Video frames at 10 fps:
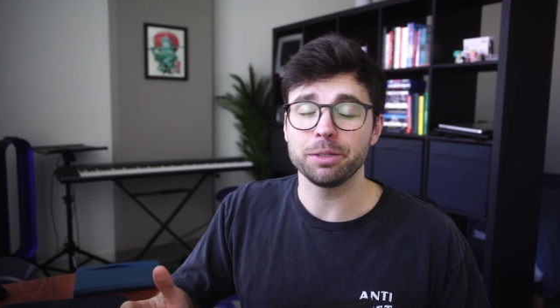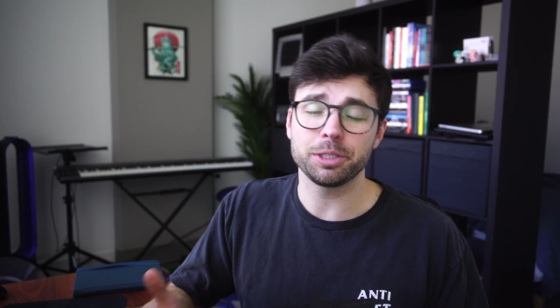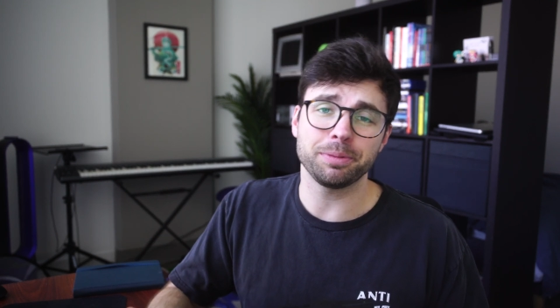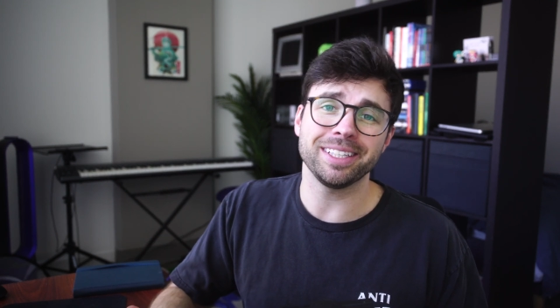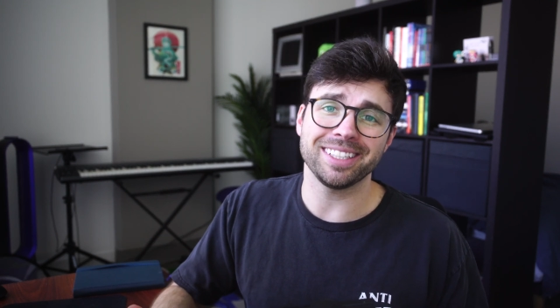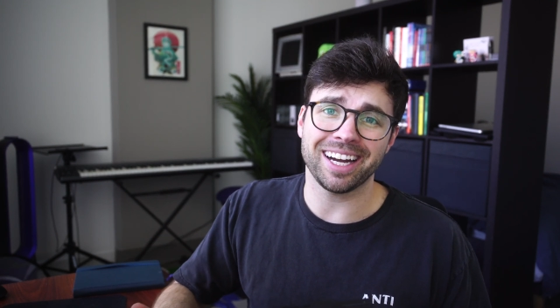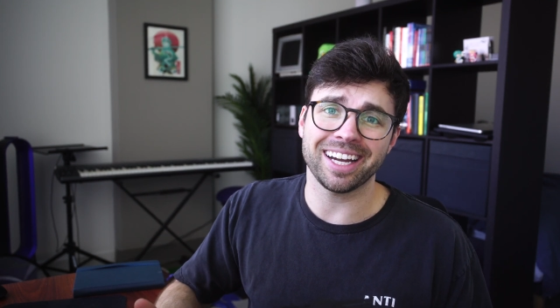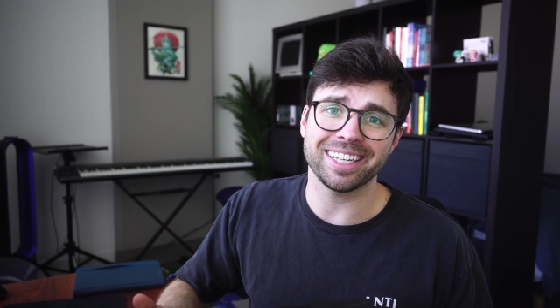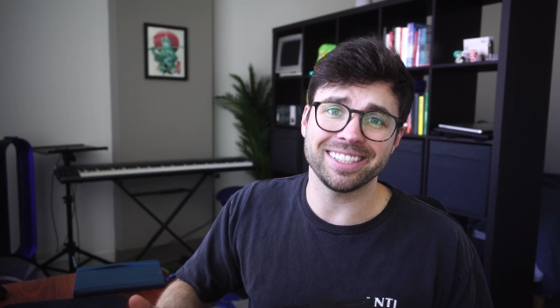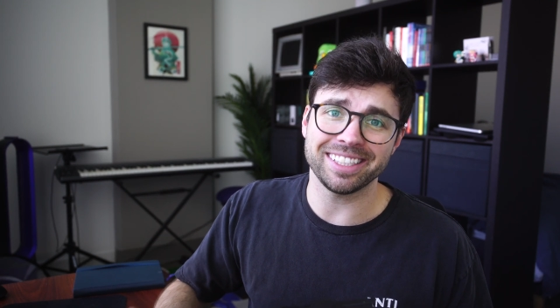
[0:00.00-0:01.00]
which meant
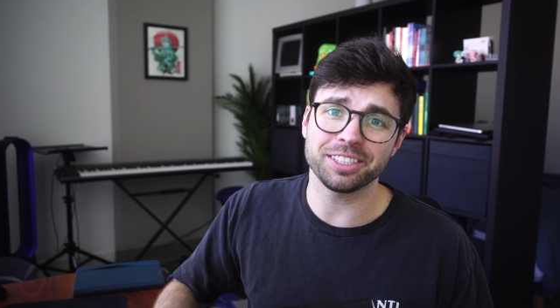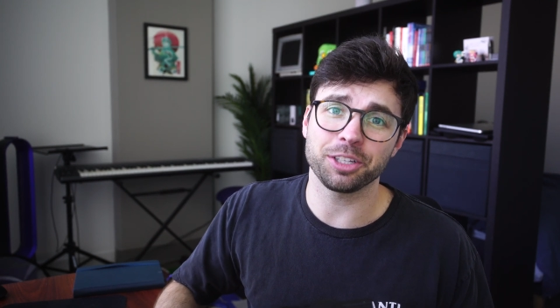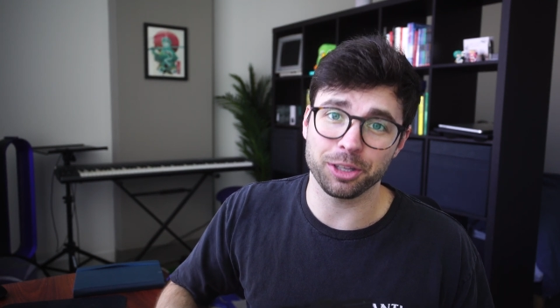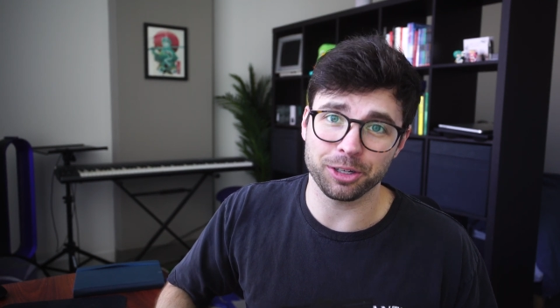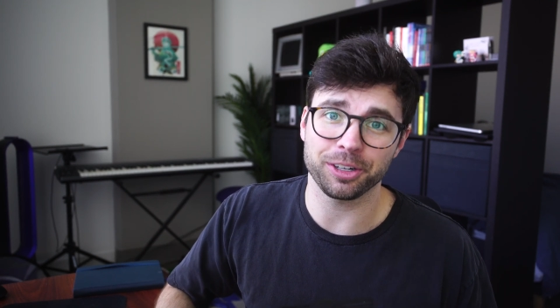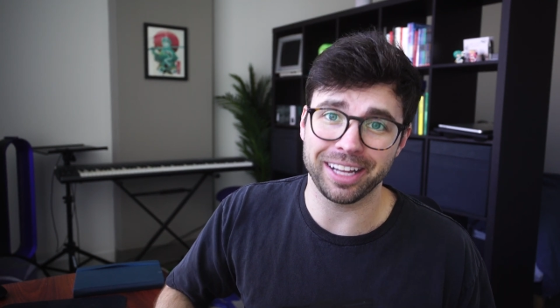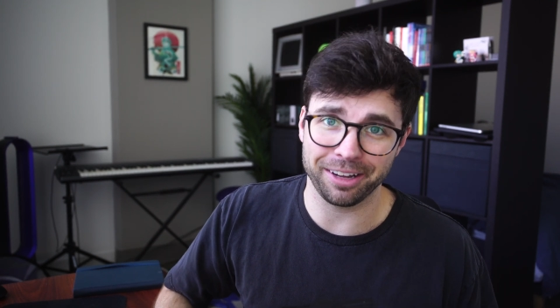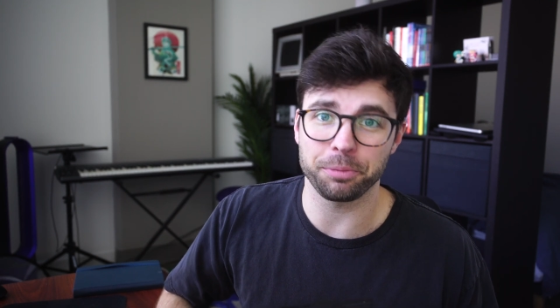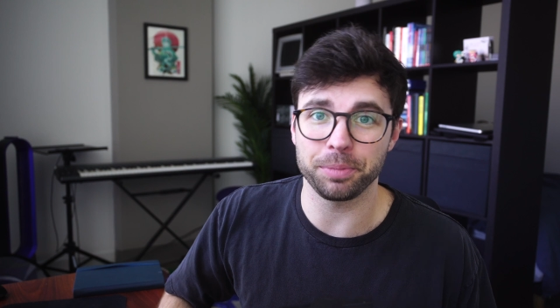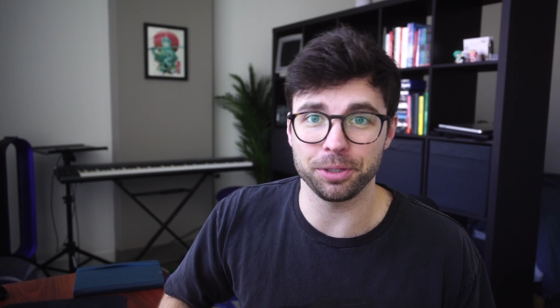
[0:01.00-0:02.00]
I needed to learn how
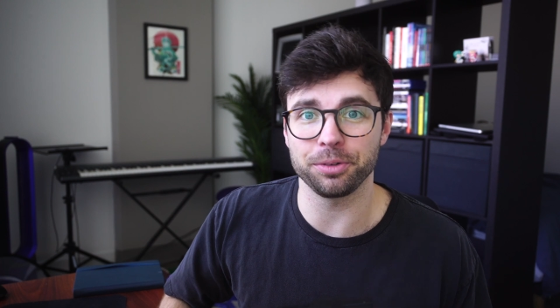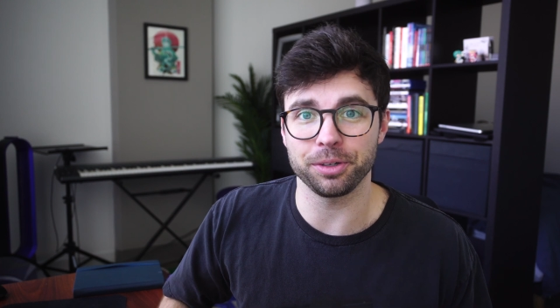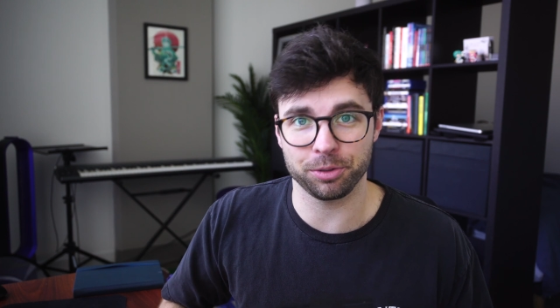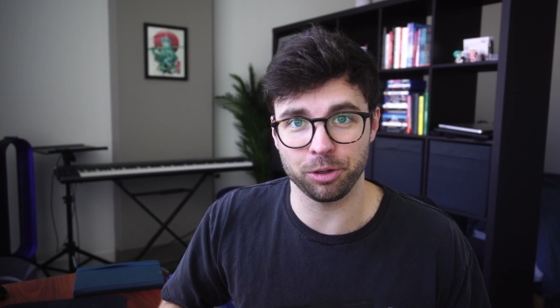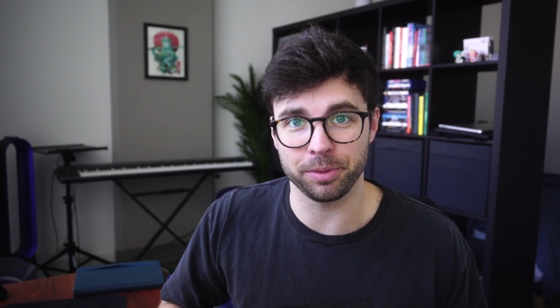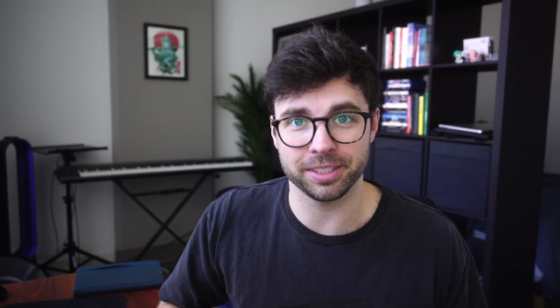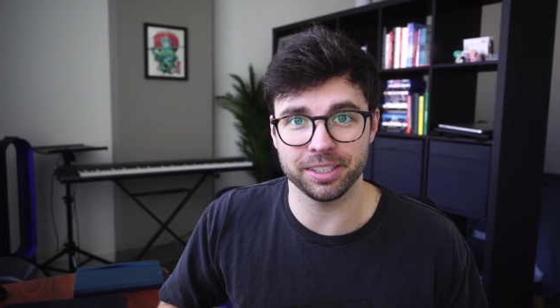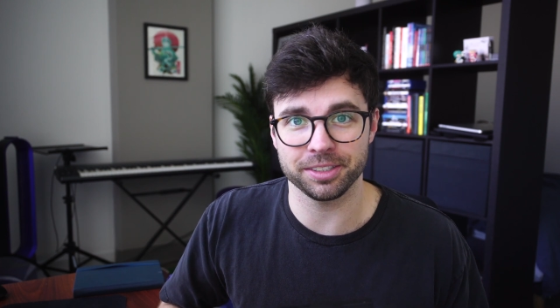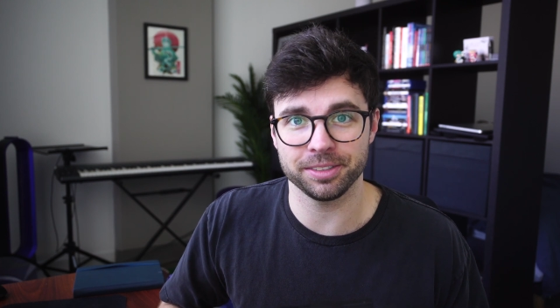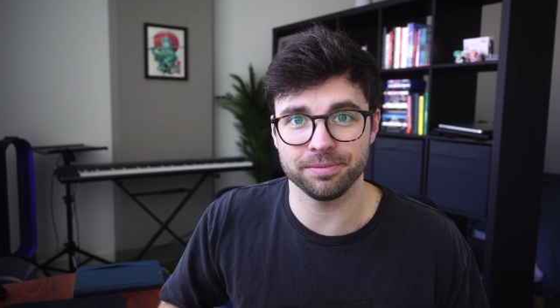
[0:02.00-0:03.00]
to build a Chrome
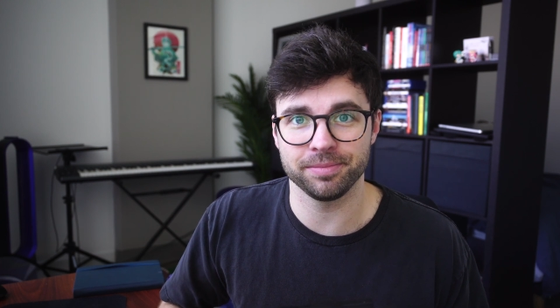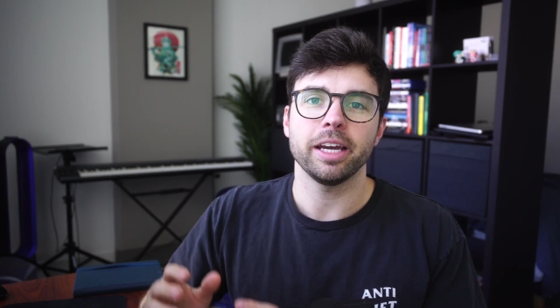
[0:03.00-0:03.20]
extension.